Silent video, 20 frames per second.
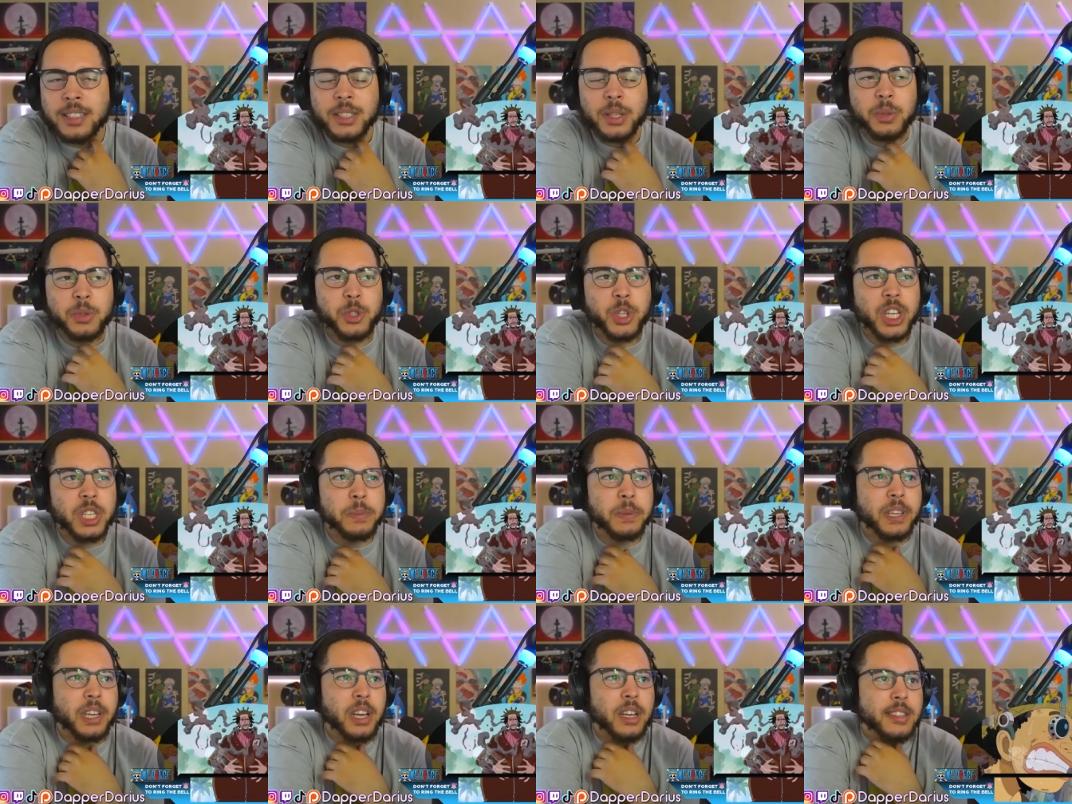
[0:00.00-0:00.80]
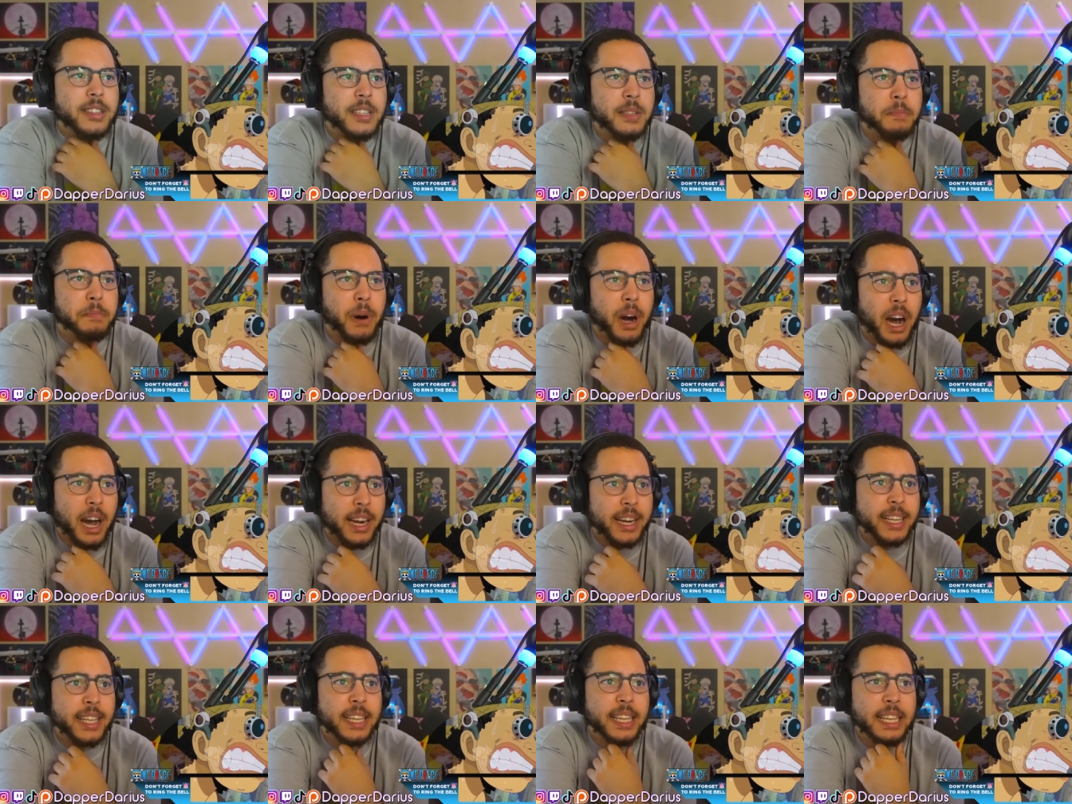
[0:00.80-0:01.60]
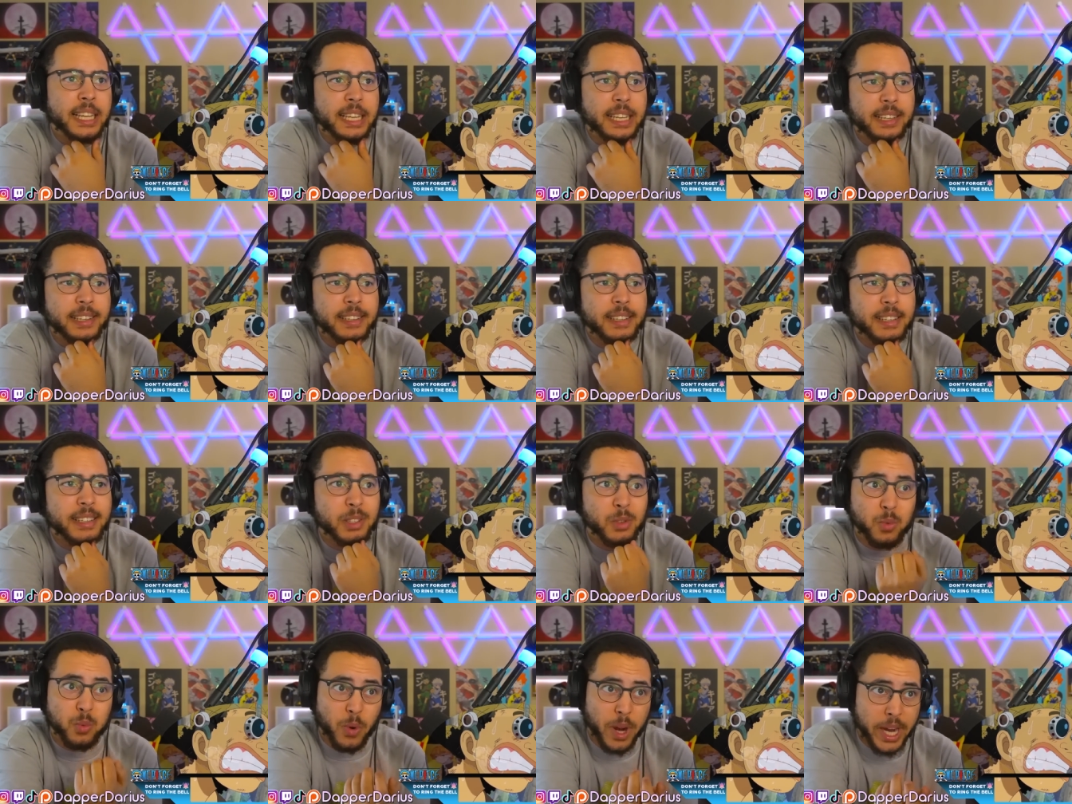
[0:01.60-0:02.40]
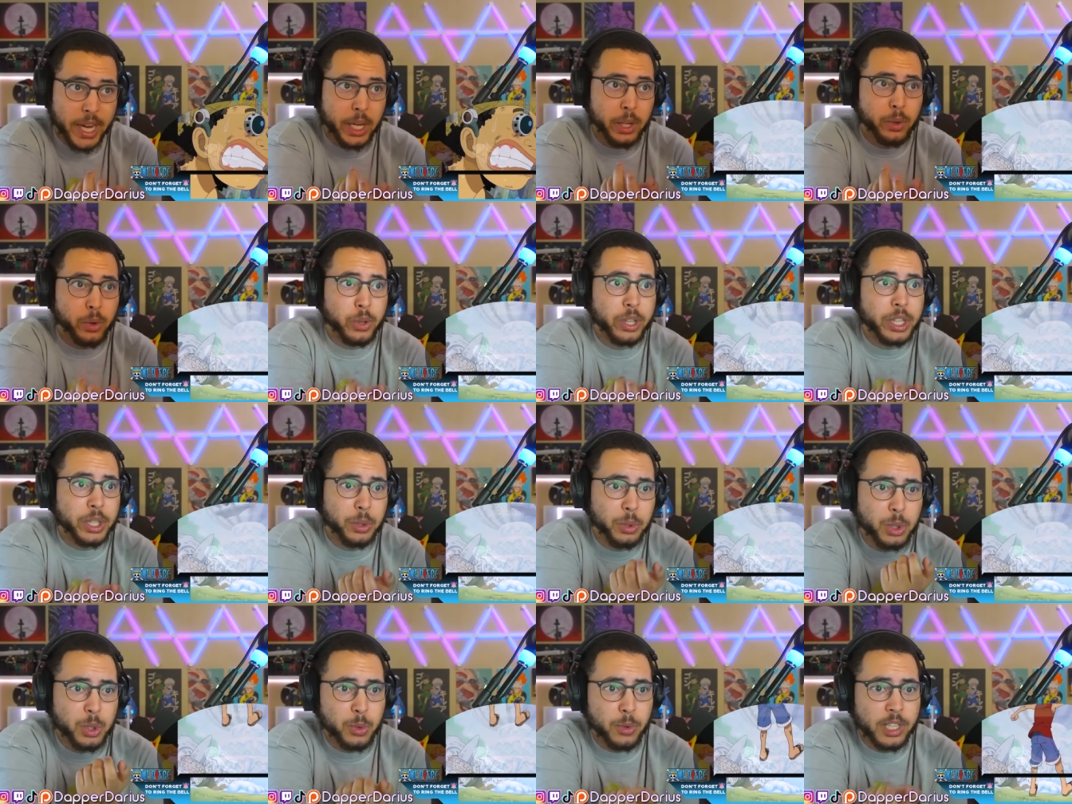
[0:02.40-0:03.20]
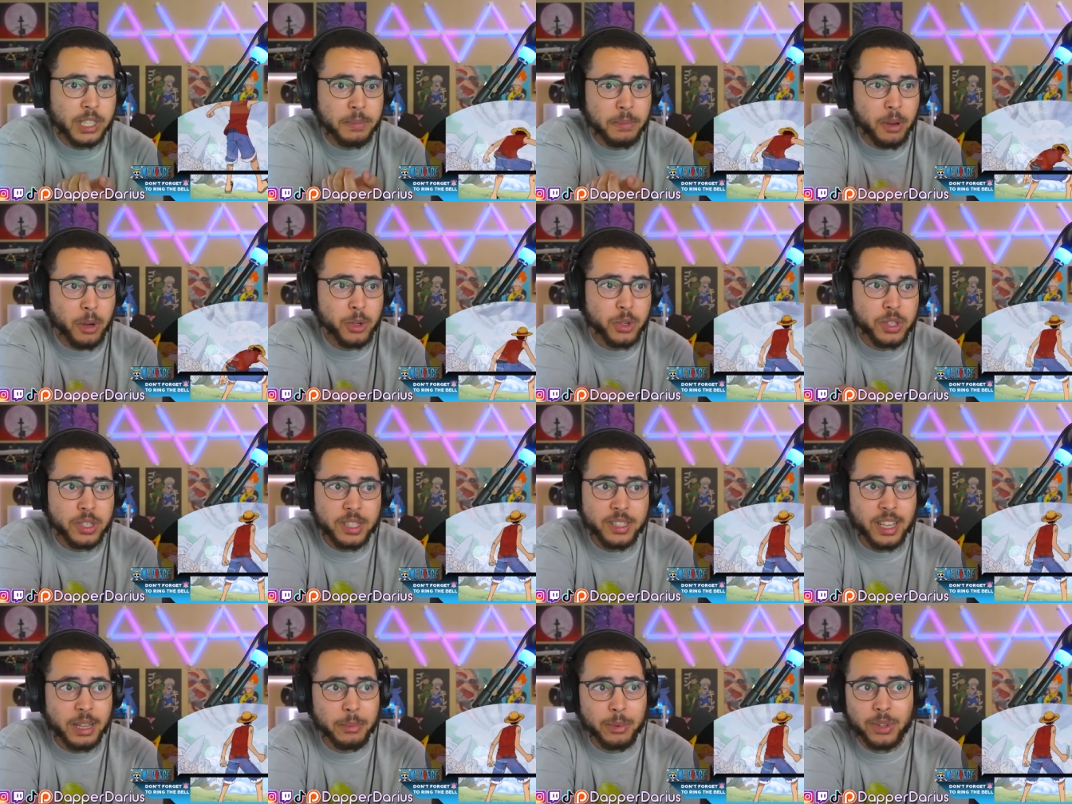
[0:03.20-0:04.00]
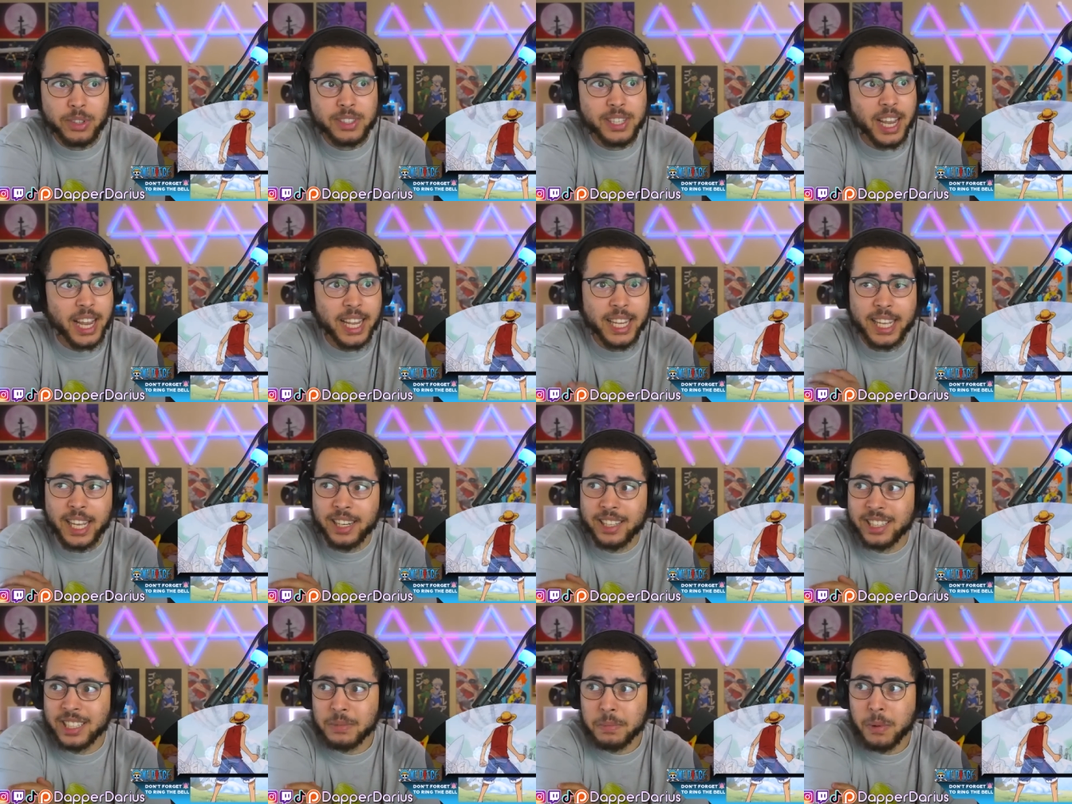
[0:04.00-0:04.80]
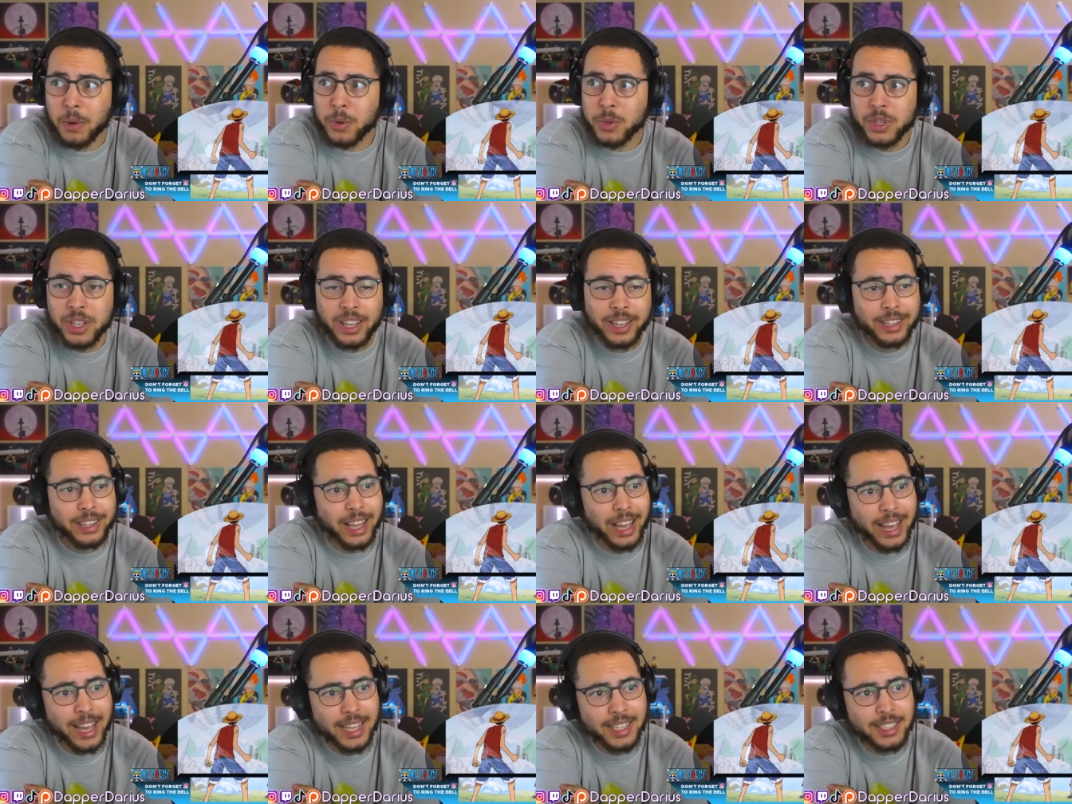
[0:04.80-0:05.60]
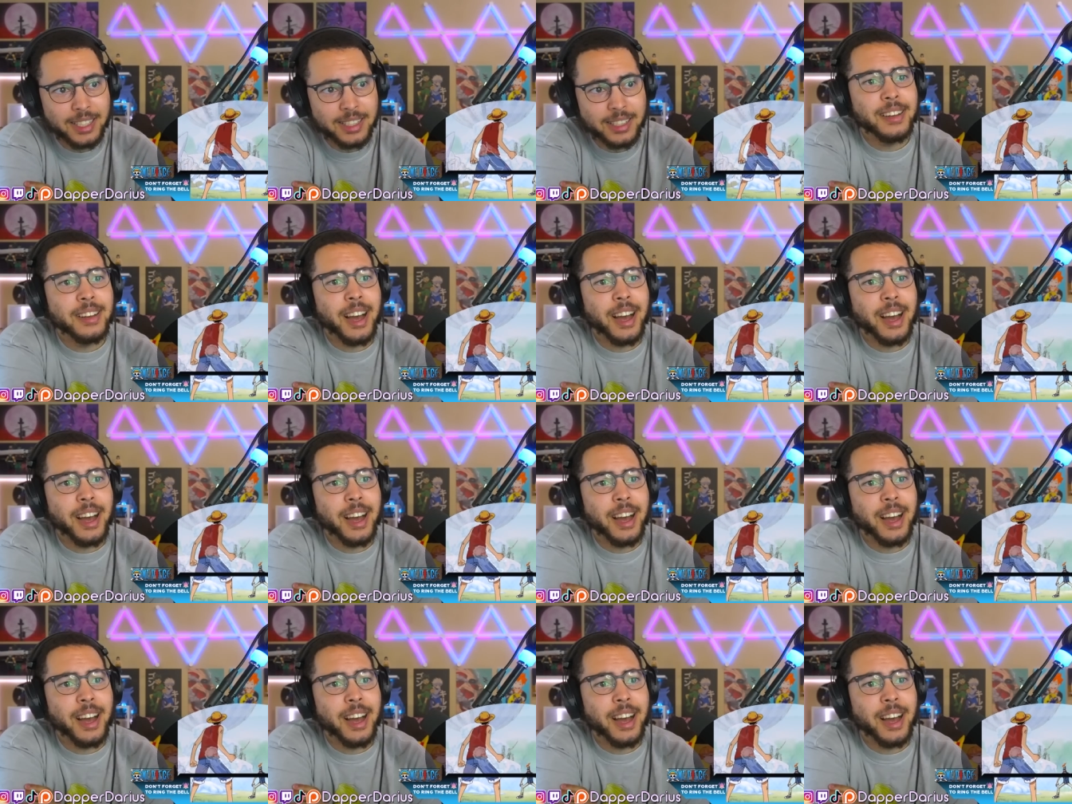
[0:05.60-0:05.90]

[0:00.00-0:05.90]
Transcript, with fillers: So just because his body is regularly used to explosions, he's able to tank any explosion like that?